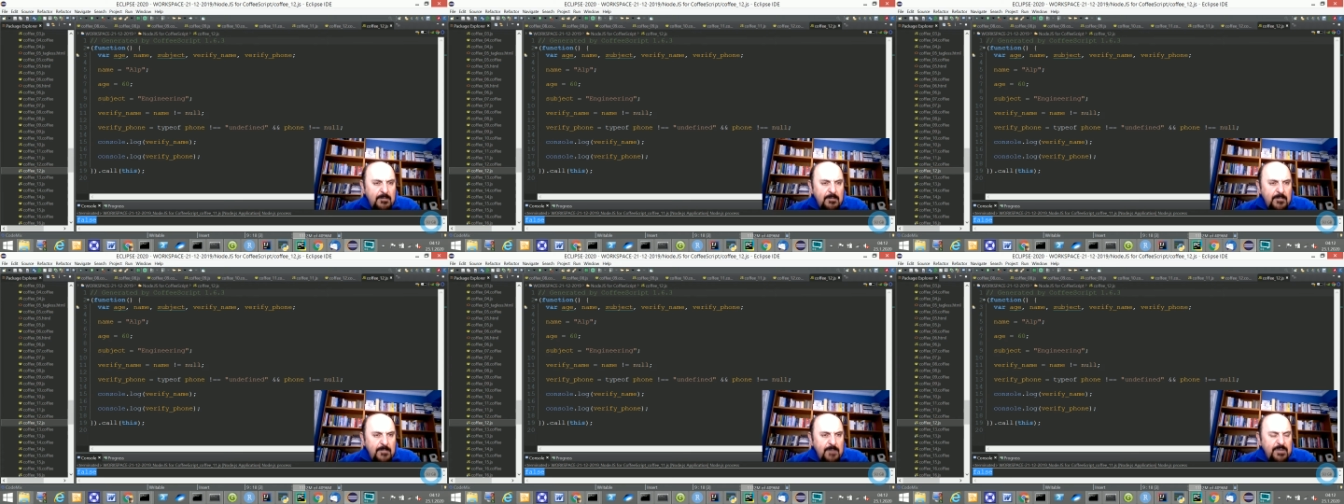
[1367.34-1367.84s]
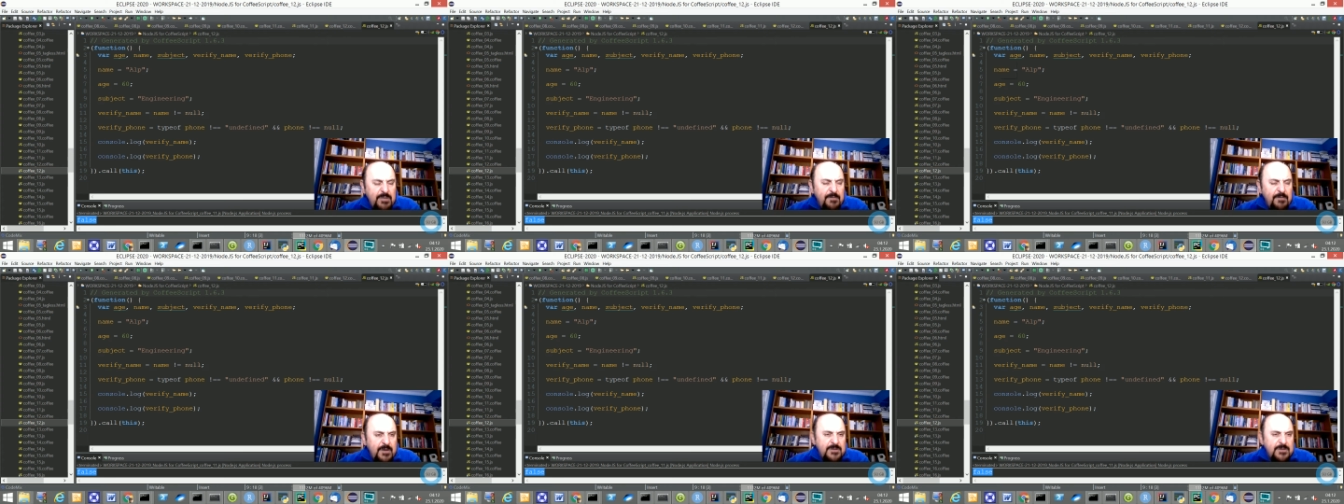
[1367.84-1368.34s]

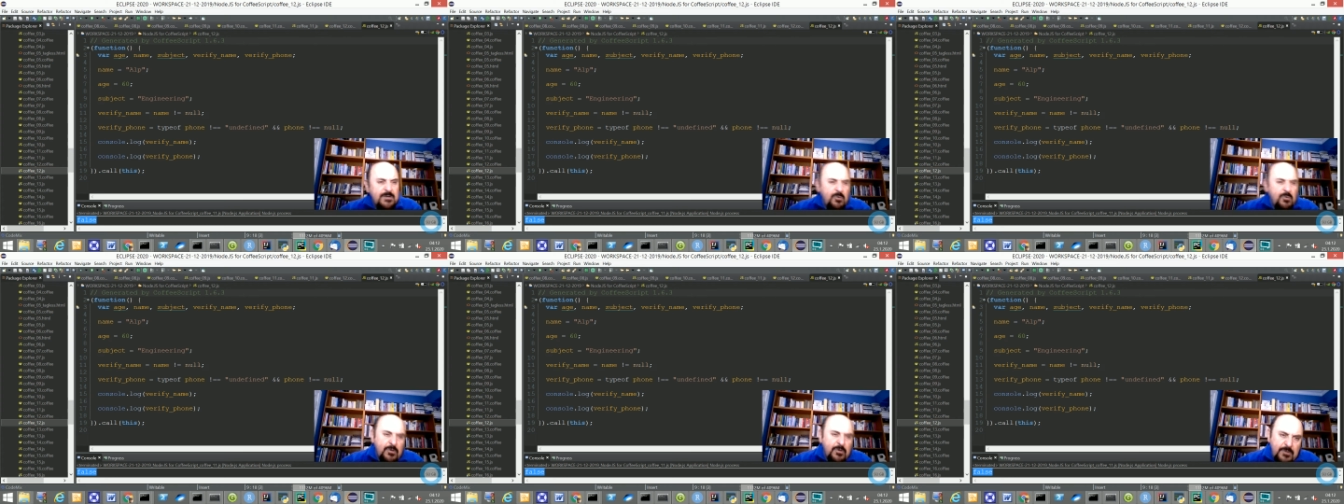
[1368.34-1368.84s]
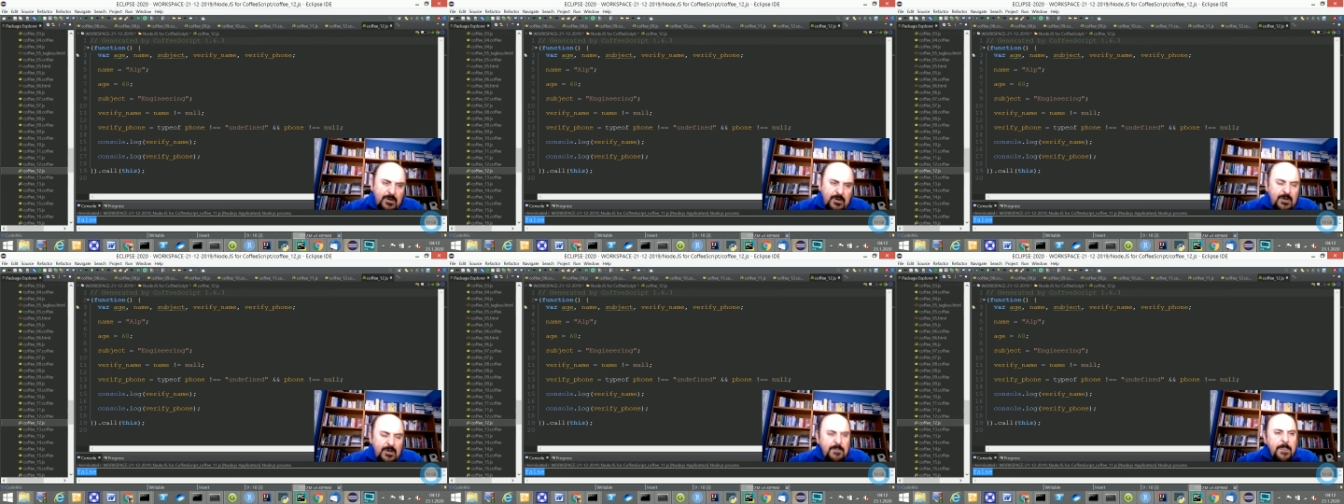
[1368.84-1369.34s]
prefix or
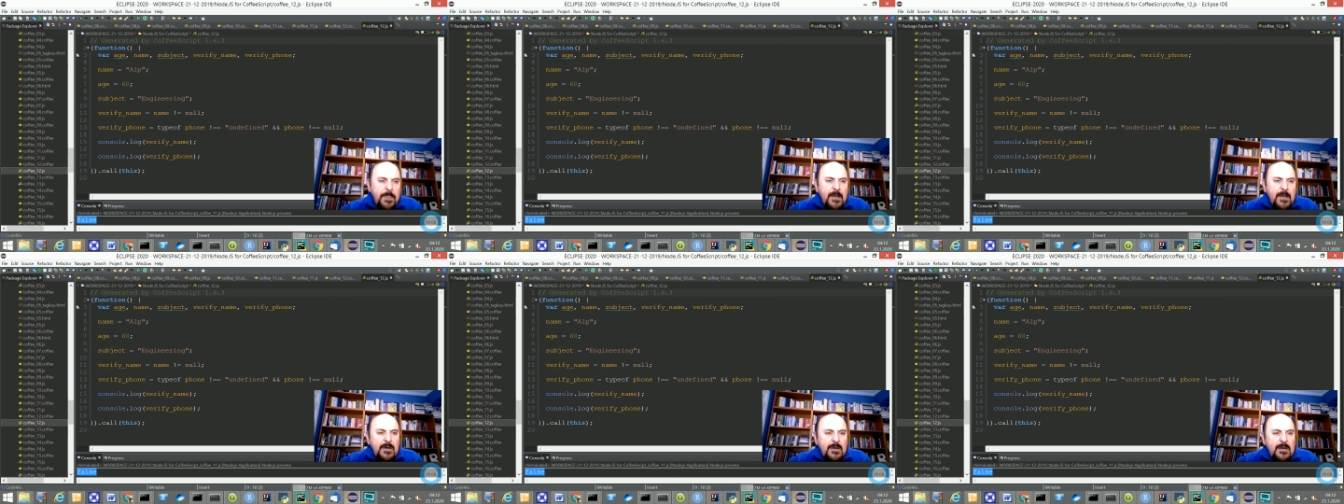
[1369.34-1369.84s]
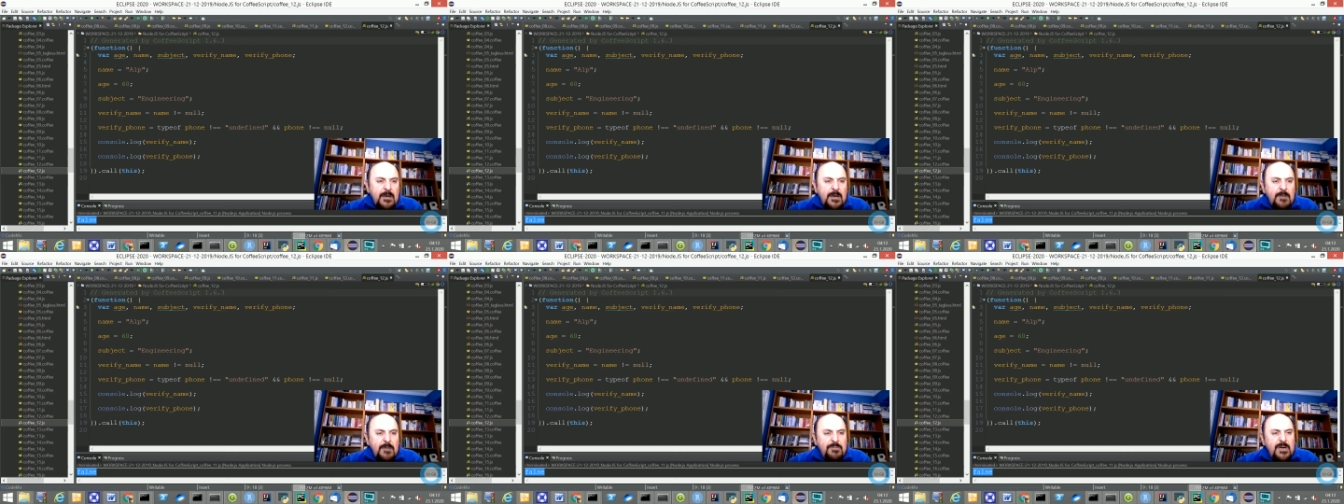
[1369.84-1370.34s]

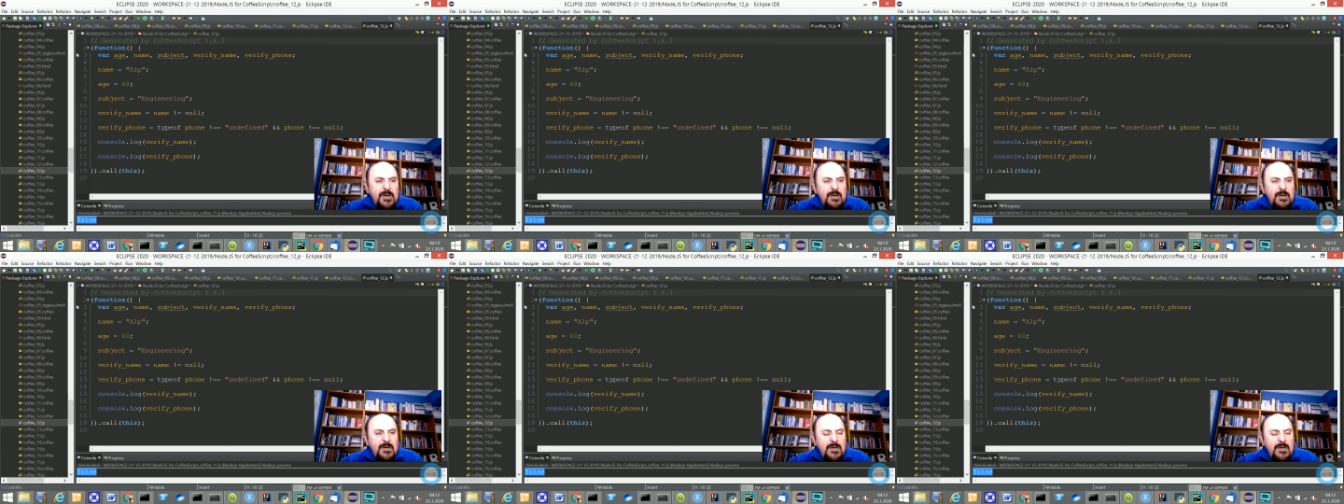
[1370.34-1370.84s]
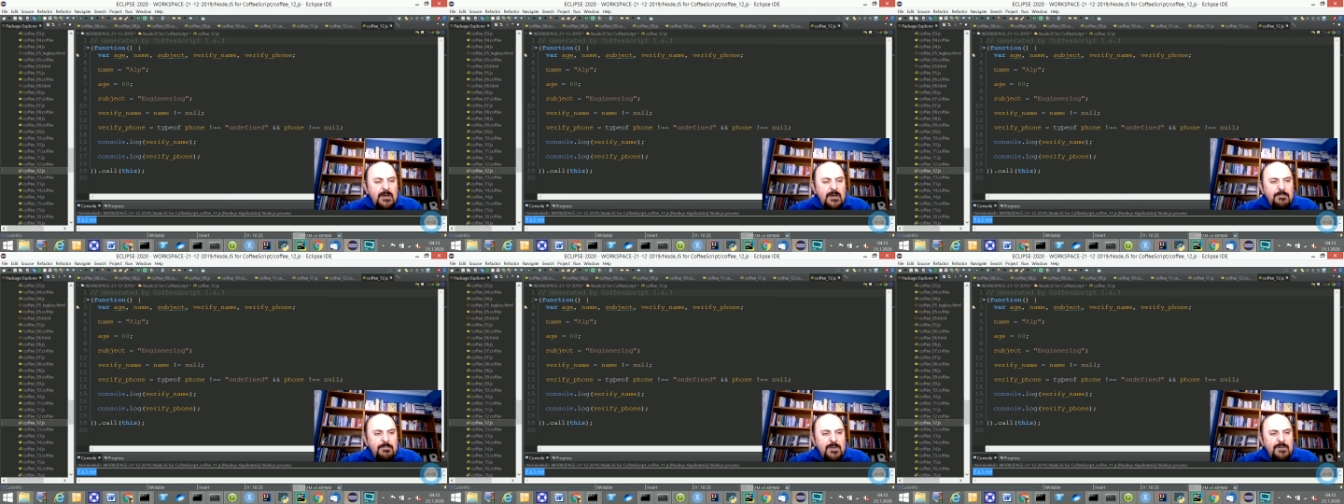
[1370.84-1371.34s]

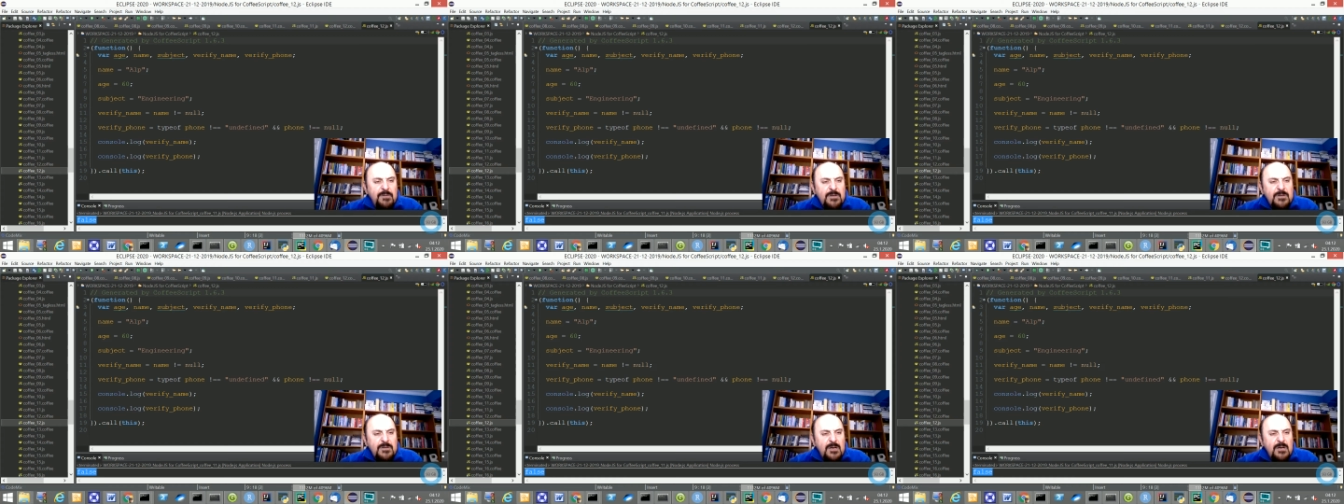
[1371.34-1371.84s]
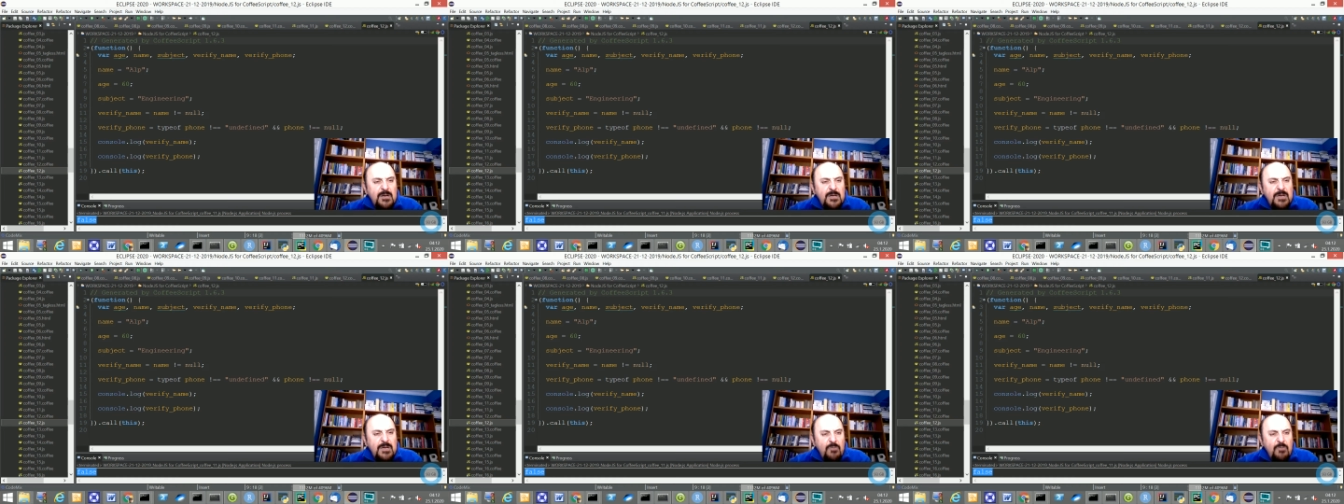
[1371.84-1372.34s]
previous
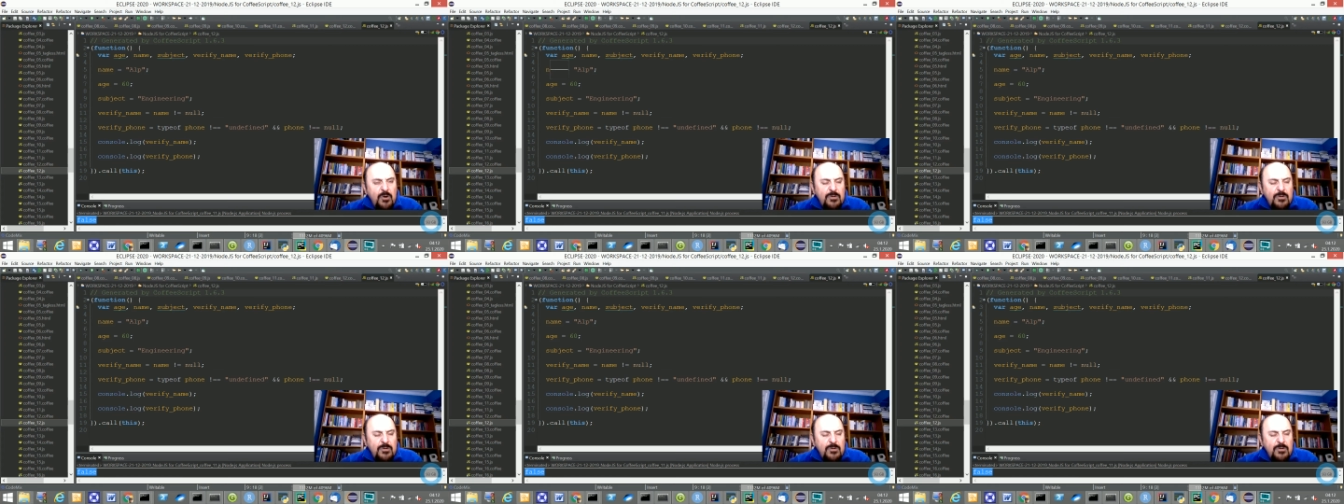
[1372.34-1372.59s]
keyword